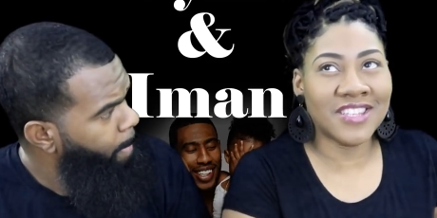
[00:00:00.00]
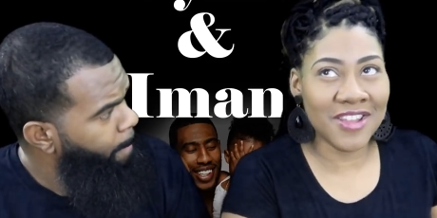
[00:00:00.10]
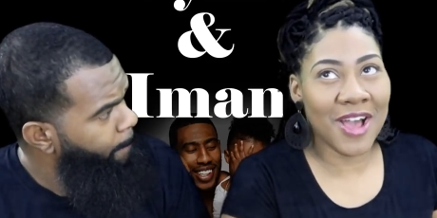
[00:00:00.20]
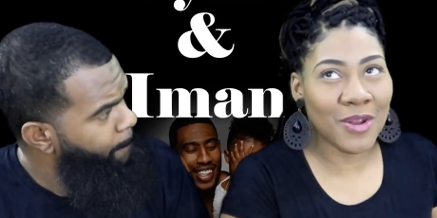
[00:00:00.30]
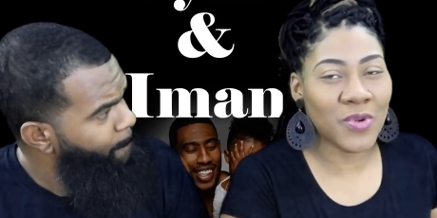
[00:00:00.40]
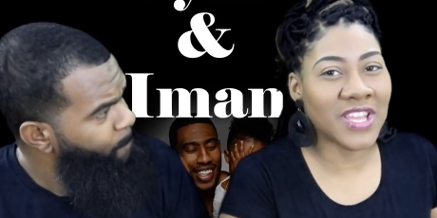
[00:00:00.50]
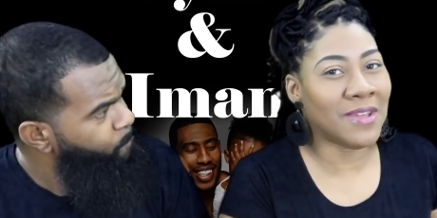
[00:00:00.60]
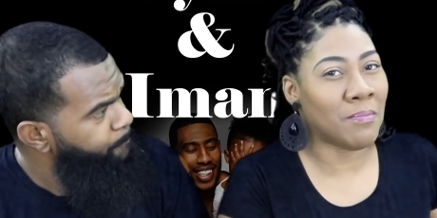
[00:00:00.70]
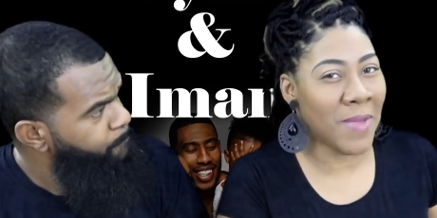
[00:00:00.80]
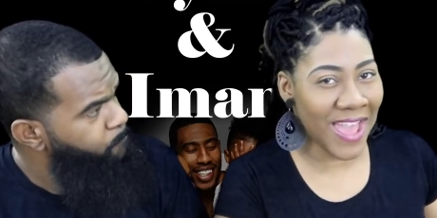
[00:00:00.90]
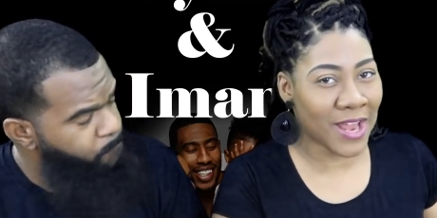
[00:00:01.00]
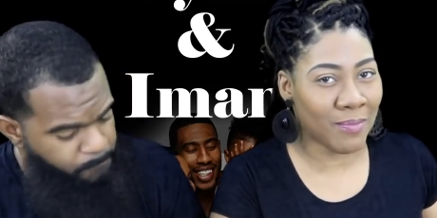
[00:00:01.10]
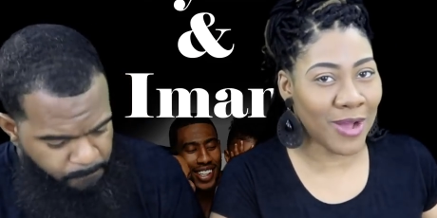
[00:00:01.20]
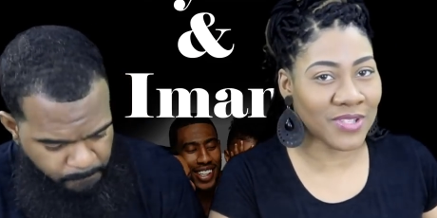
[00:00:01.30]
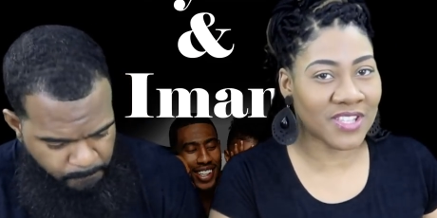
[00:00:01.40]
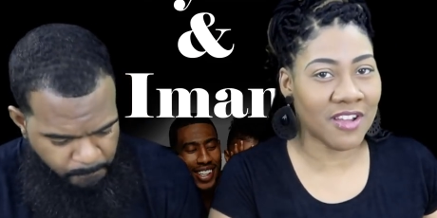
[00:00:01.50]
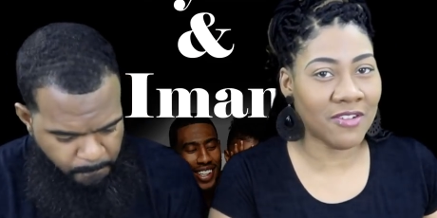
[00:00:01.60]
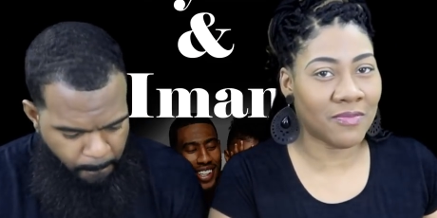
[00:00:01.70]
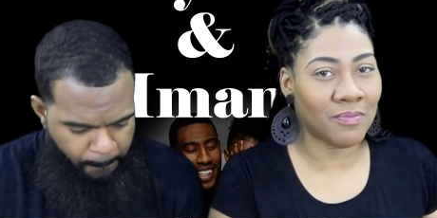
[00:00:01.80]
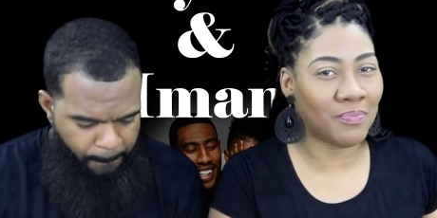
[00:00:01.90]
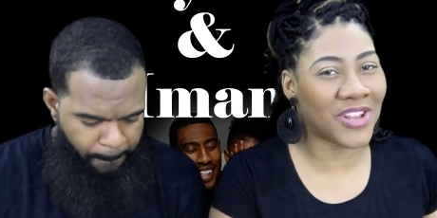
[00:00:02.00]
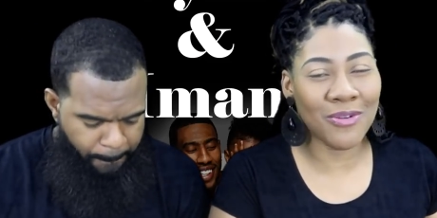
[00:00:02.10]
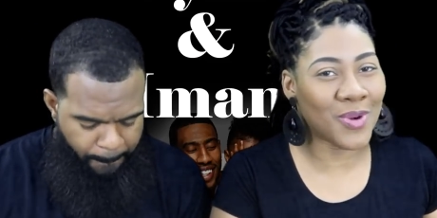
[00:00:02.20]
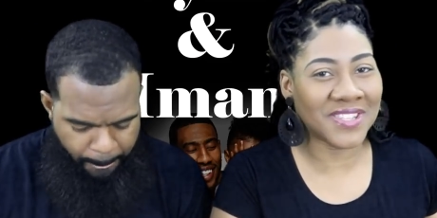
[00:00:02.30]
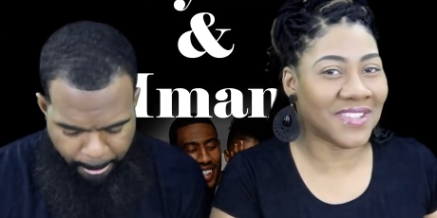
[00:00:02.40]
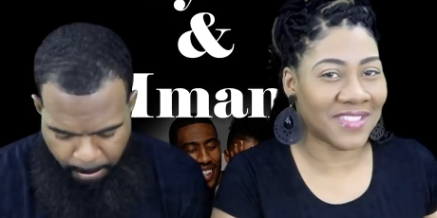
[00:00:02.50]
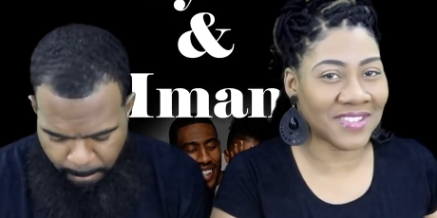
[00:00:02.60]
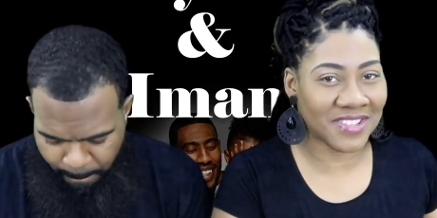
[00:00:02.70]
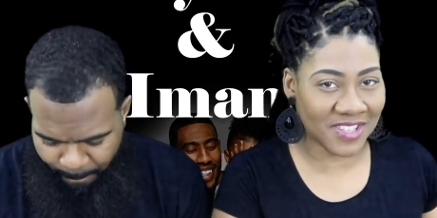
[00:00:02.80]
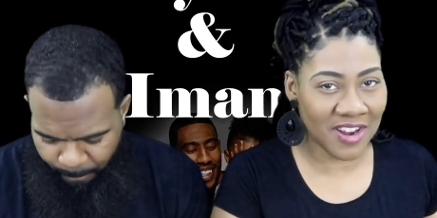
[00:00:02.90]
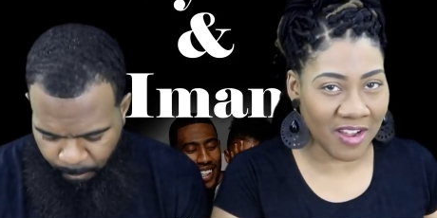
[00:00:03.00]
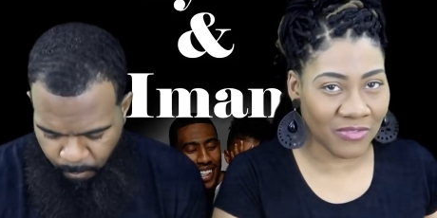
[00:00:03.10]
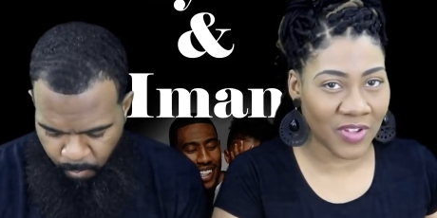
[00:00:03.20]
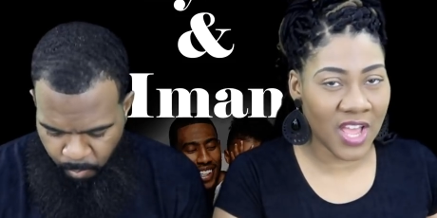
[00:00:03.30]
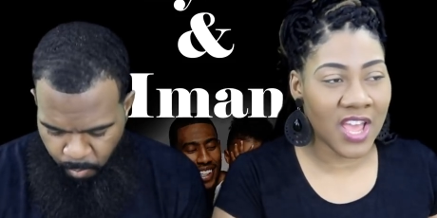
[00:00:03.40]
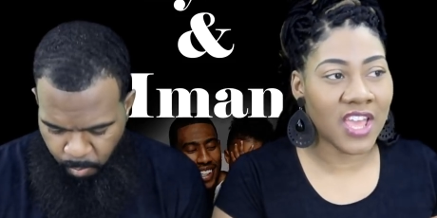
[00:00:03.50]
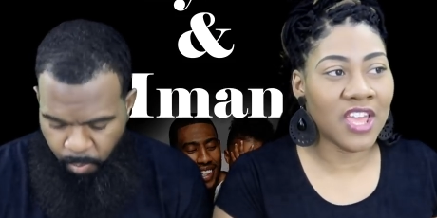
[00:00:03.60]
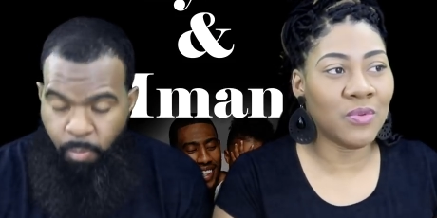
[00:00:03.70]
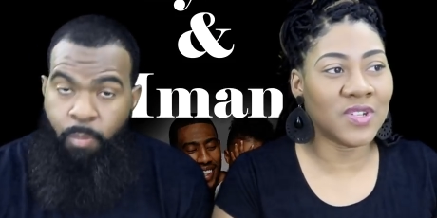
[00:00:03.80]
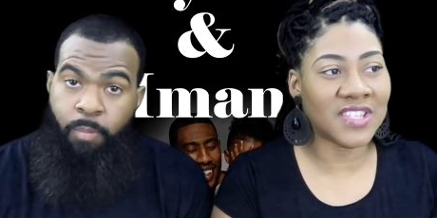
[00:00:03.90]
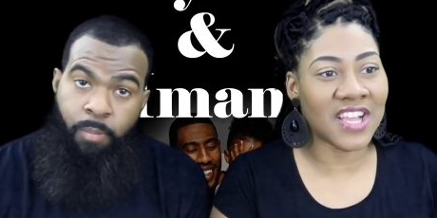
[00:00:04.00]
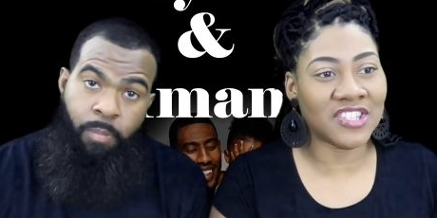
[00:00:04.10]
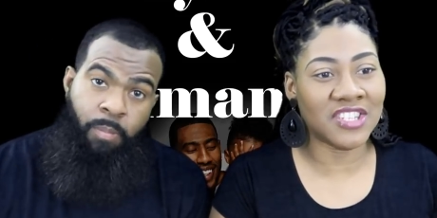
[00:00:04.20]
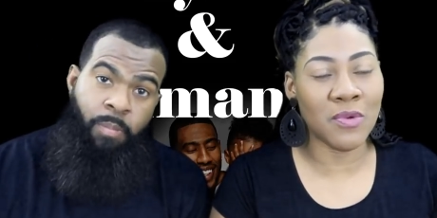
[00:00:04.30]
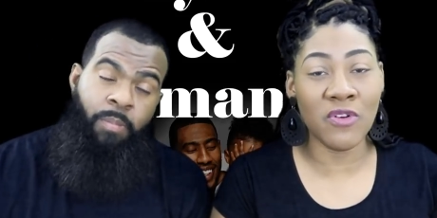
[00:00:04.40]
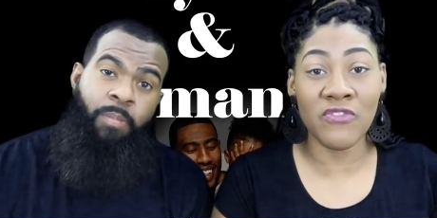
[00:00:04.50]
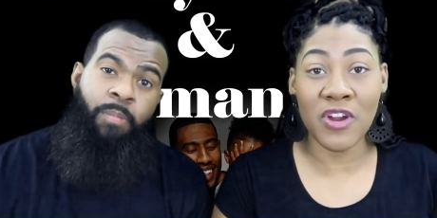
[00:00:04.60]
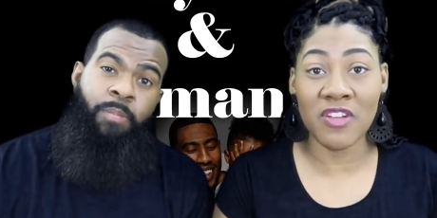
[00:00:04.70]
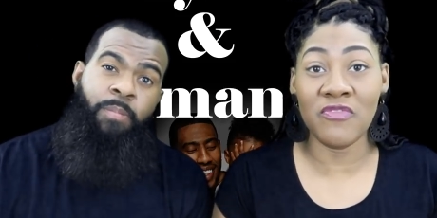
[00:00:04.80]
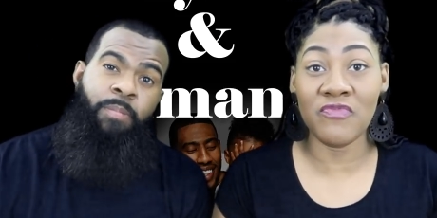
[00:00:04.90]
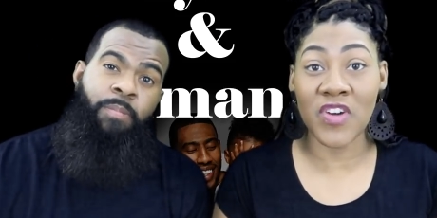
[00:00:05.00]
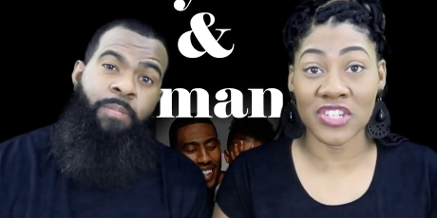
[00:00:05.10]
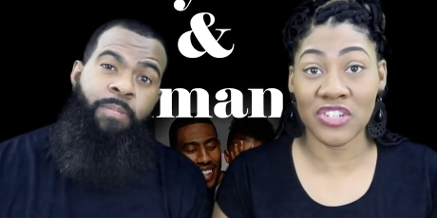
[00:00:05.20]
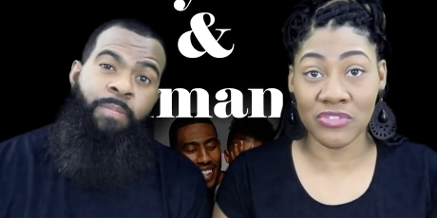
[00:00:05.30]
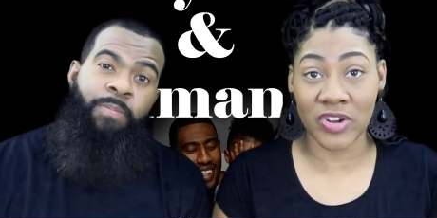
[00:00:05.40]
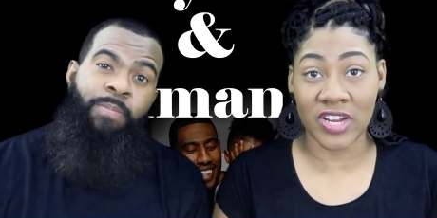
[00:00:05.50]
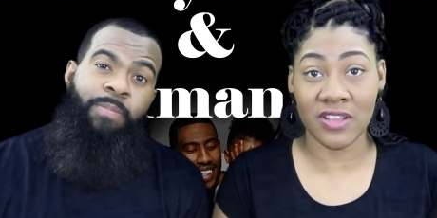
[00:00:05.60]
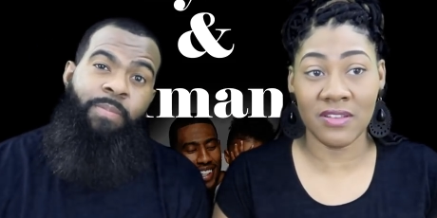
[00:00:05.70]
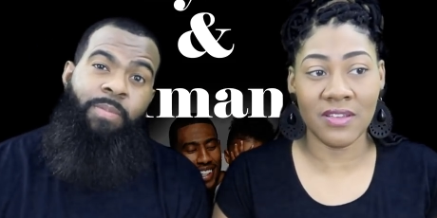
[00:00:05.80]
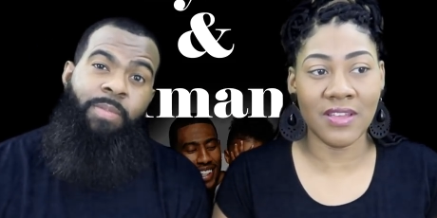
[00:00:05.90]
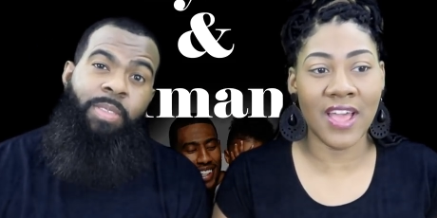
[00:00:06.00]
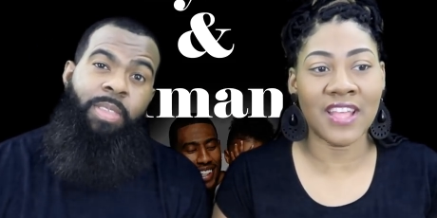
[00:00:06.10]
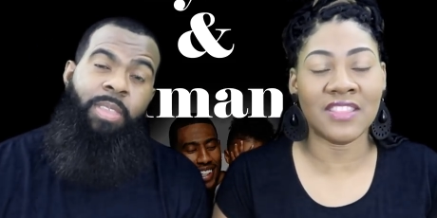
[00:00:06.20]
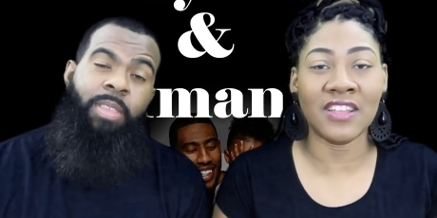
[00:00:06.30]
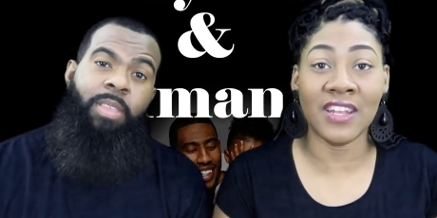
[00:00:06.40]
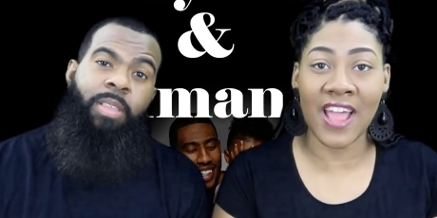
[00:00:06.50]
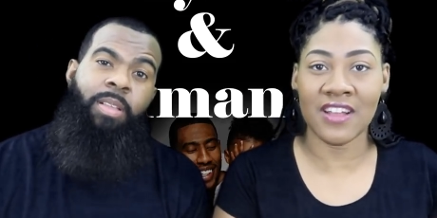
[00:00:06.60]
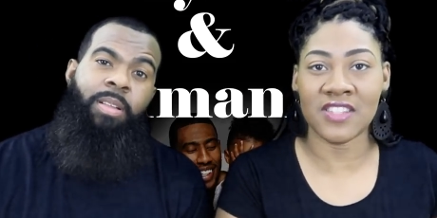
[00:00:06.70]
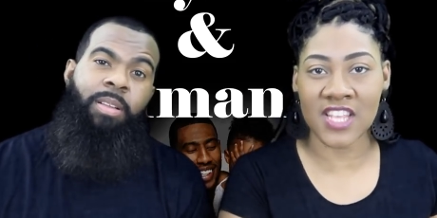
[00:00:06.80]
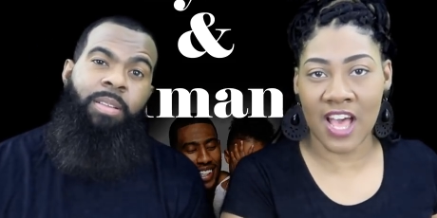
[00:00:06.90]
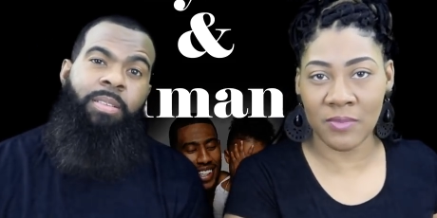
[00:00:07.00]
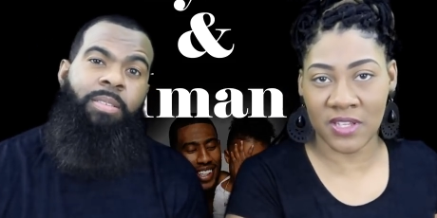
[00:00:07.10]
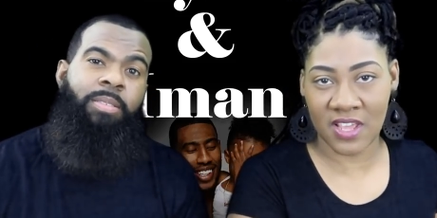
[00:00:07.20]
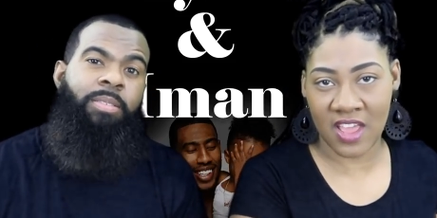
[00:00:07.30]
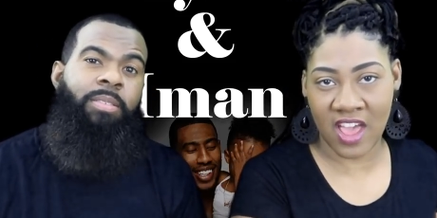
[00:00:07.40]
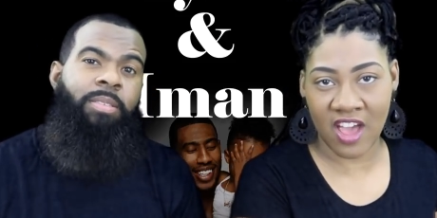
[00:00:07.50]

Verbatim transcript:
Speaker 1: Teyana would get mad about stuff, but it wasn't the stuff. It was that they were very frustrated at the lack of time that they